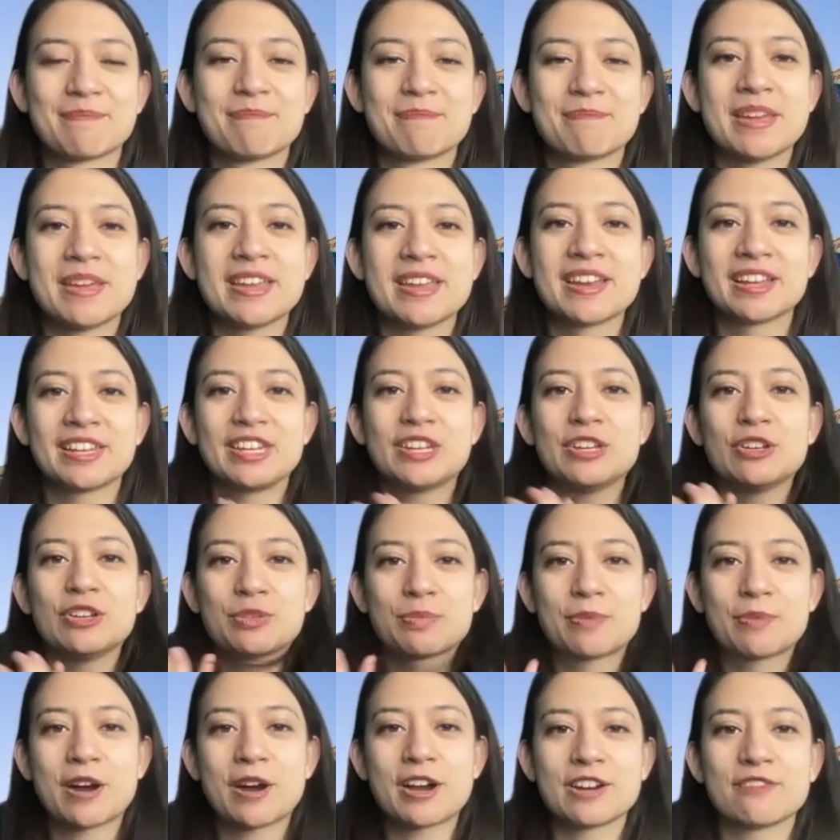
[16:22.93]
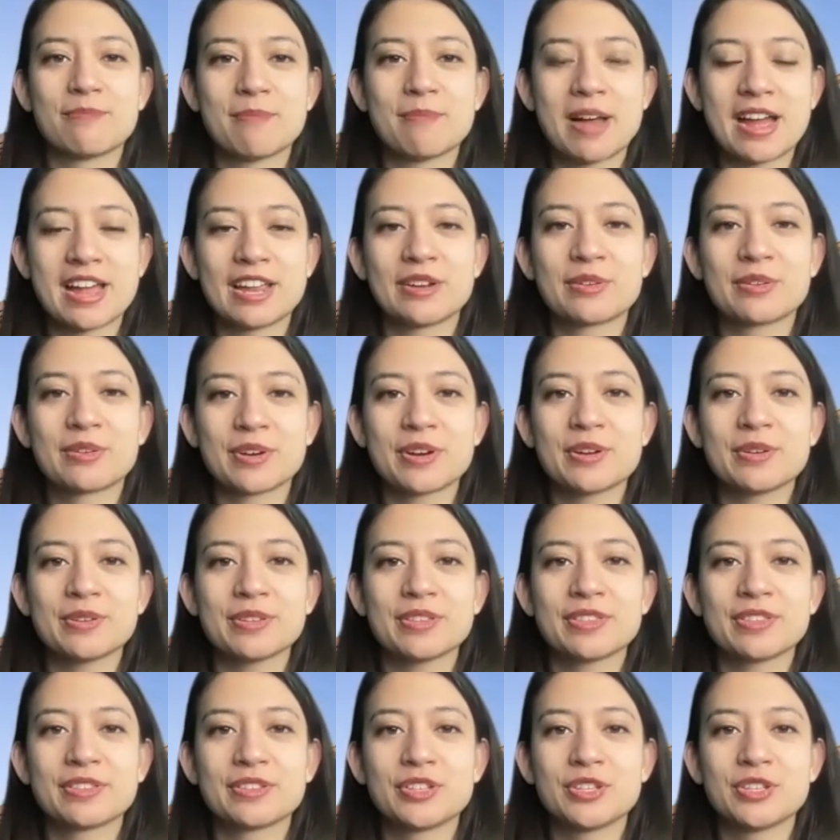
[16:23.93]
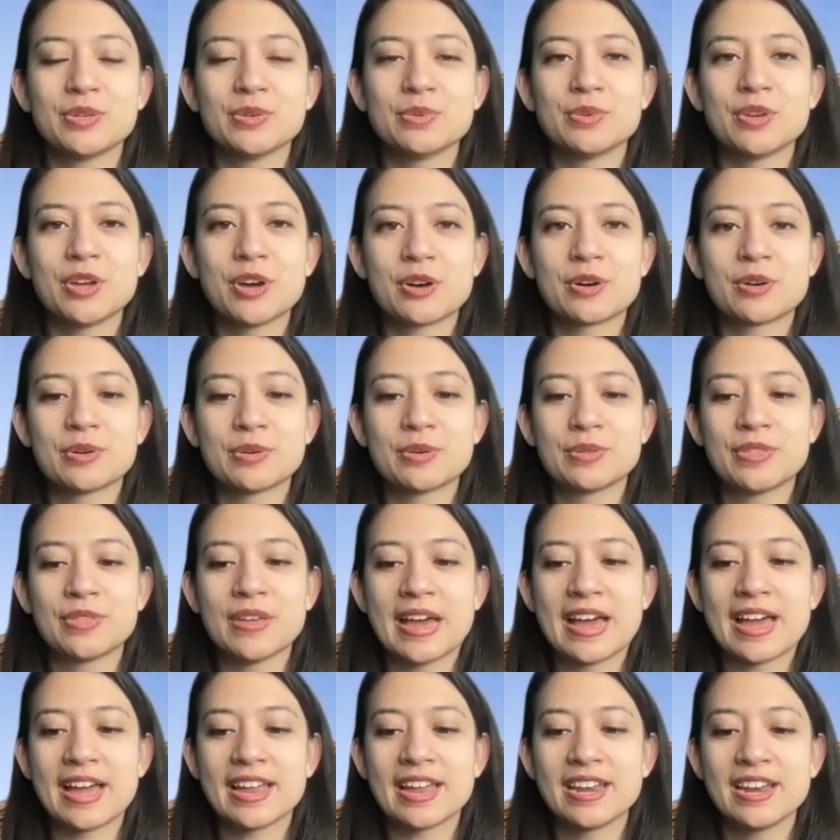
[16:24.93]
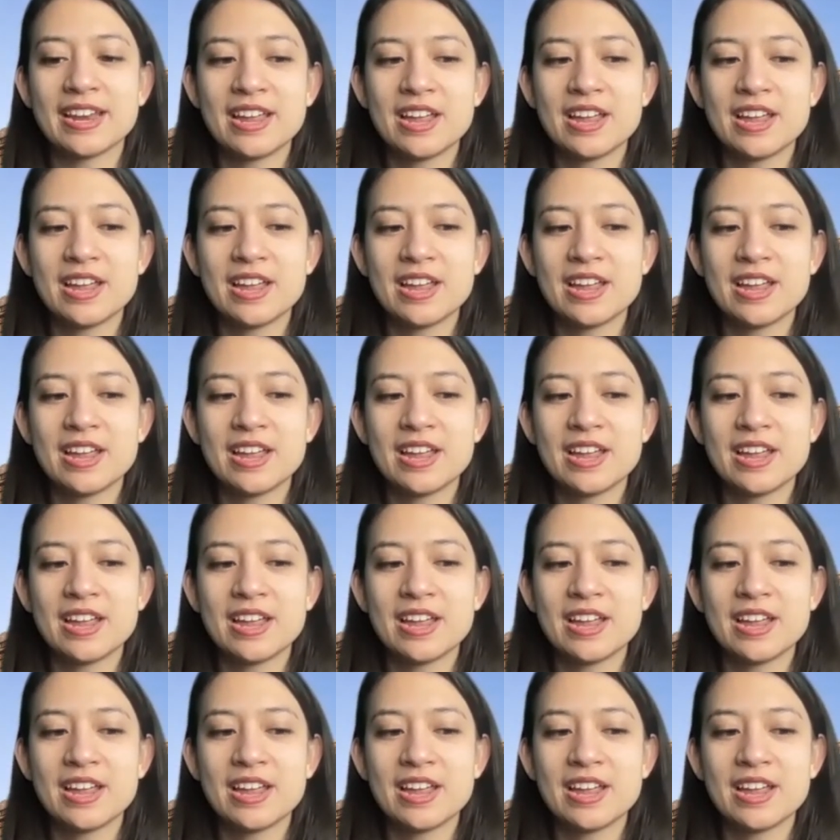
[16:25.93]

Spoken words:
been a huge part of my growth to know that